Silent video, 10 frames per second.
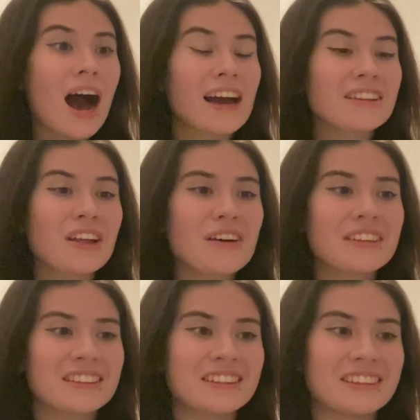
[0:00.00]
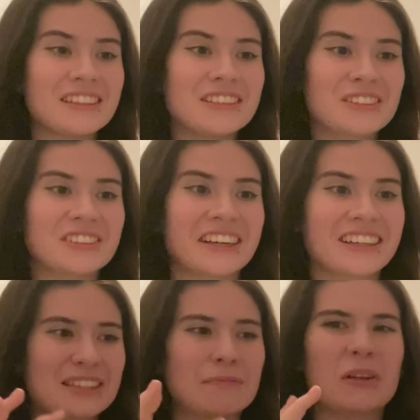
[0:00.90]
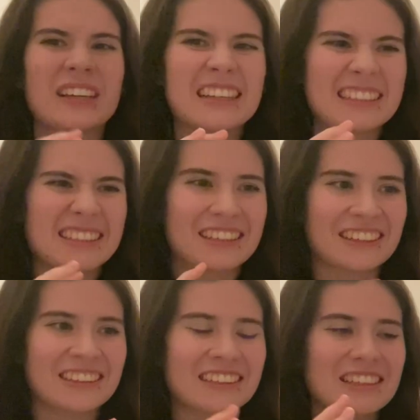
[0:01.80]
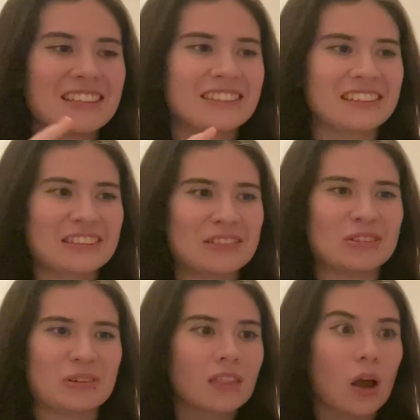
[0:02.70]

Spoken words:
I love that these are like small insects, you know?